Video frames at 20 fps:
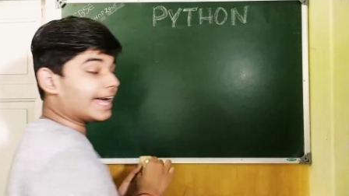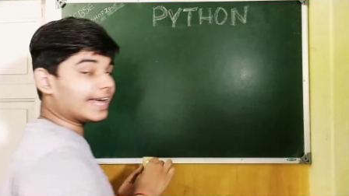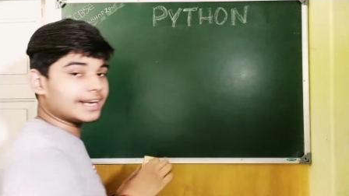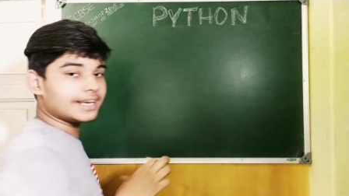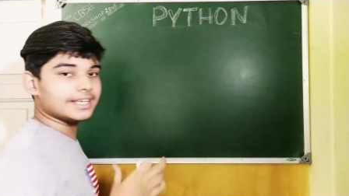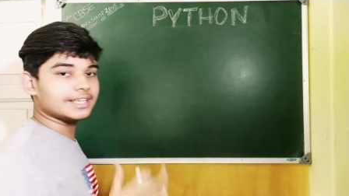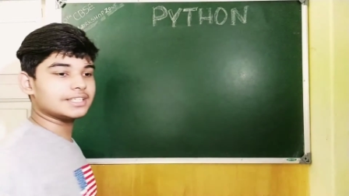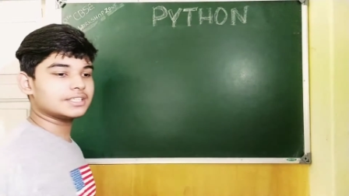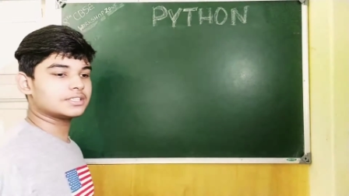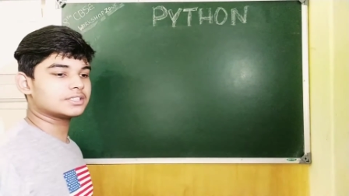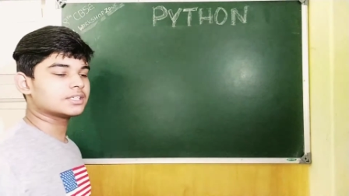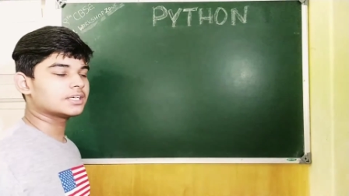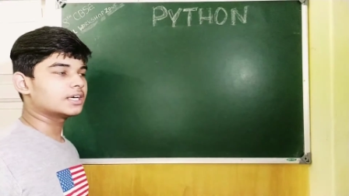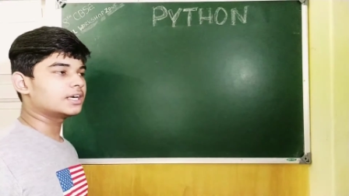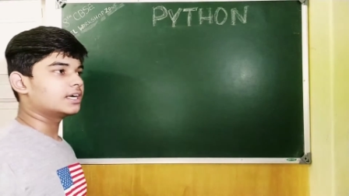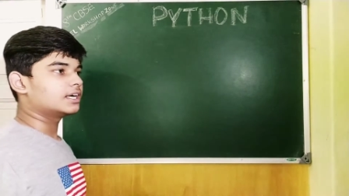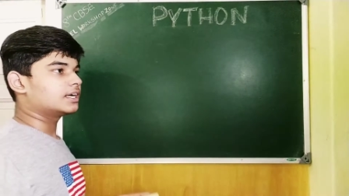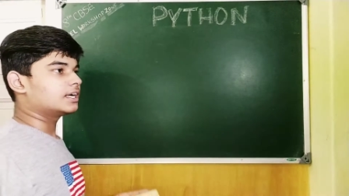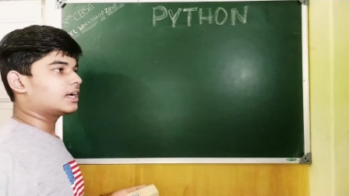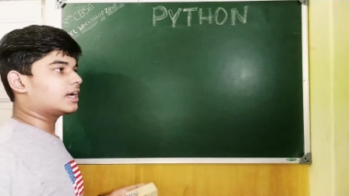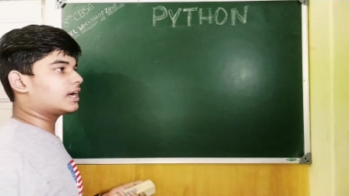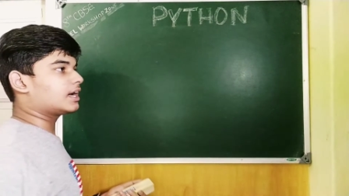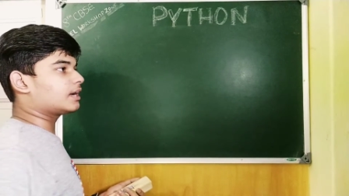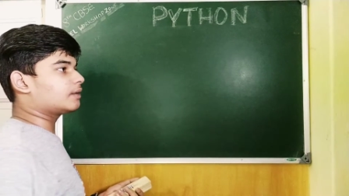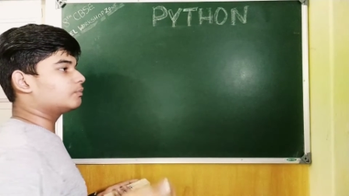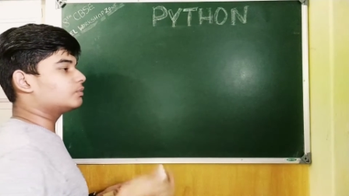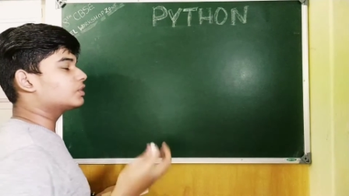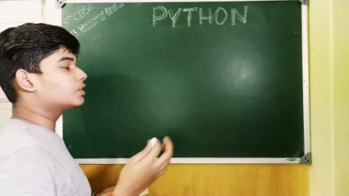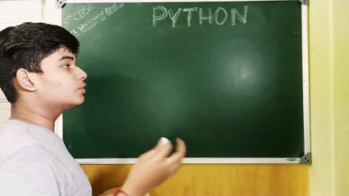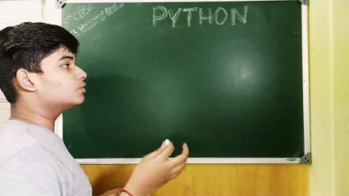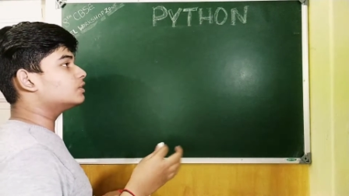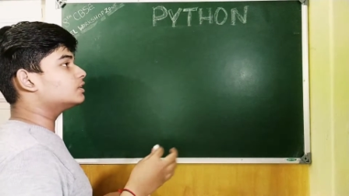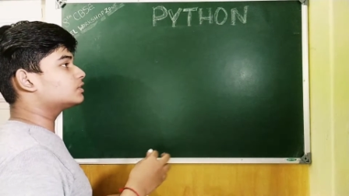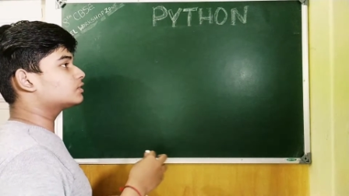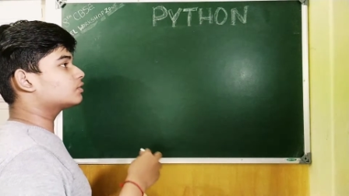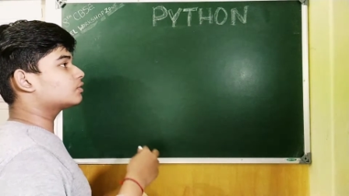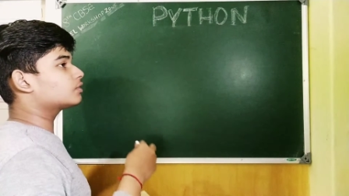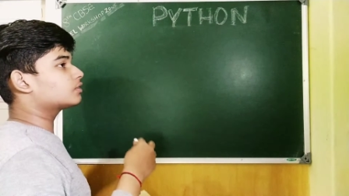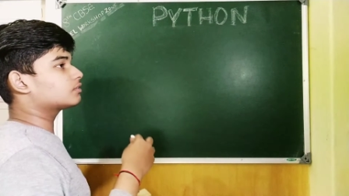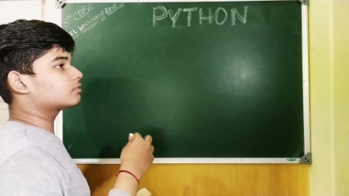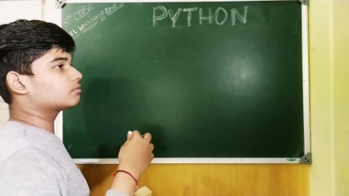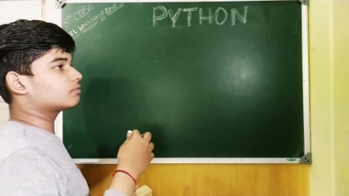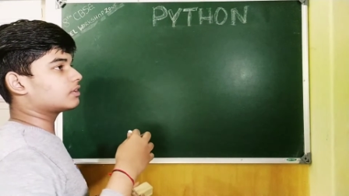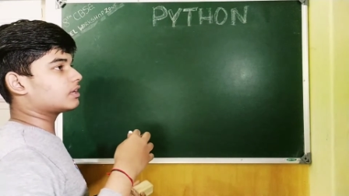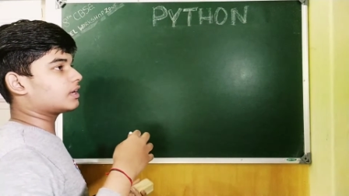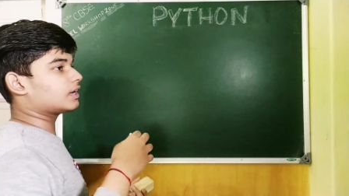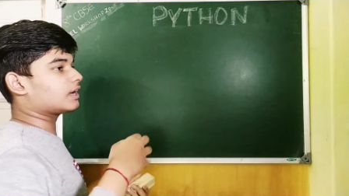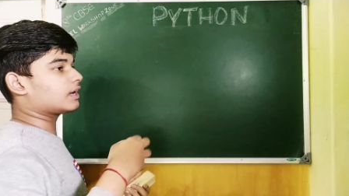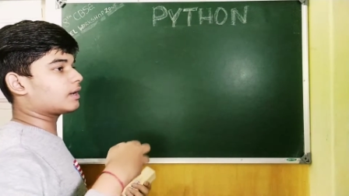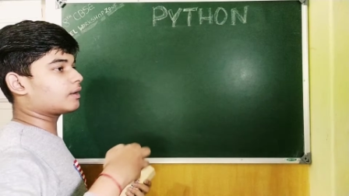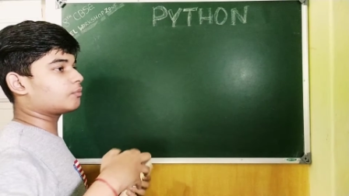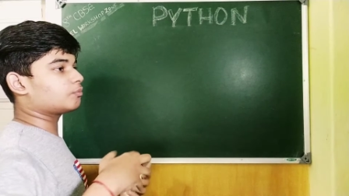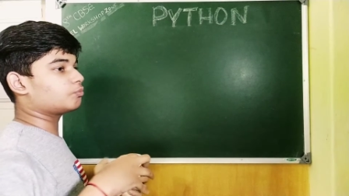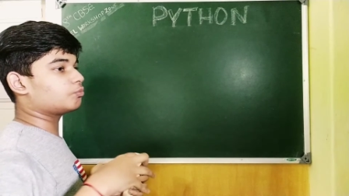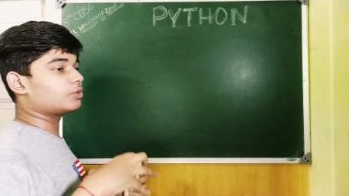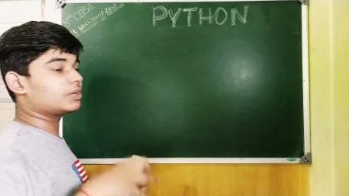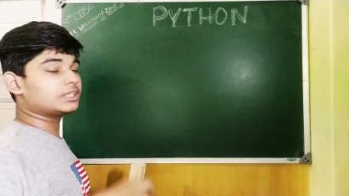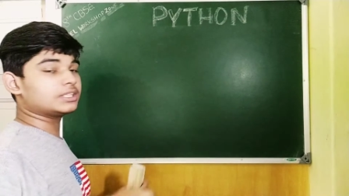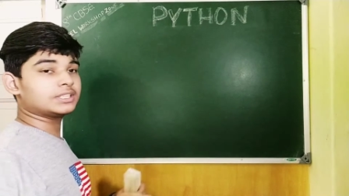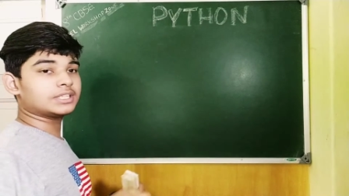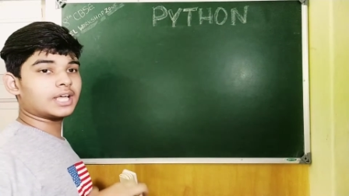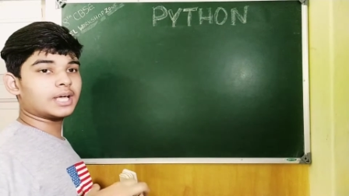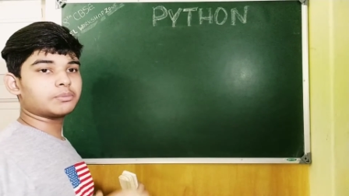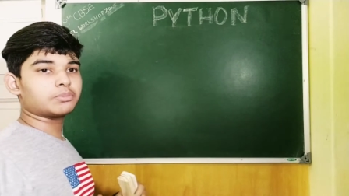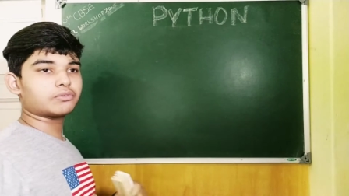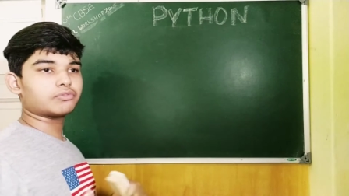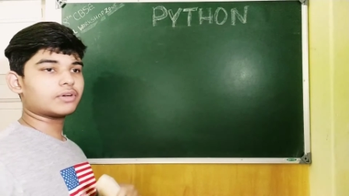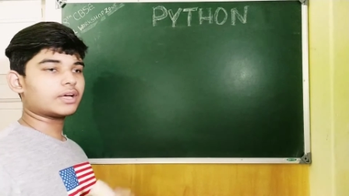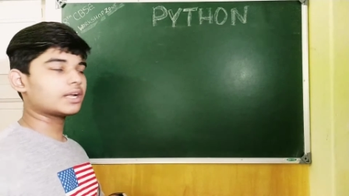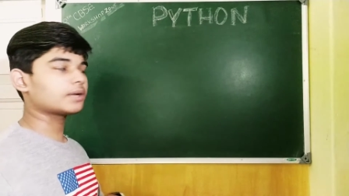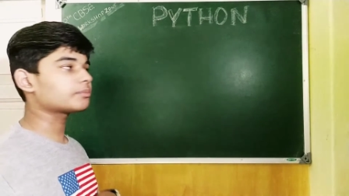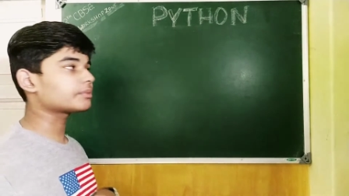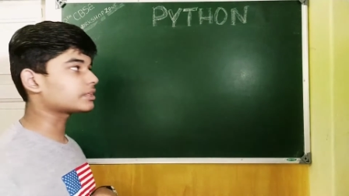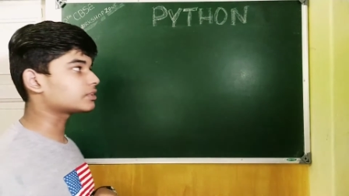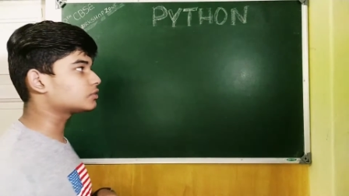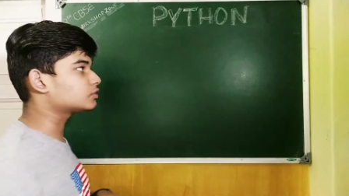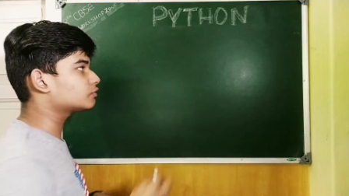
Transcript: arrays, you can only store one type of element.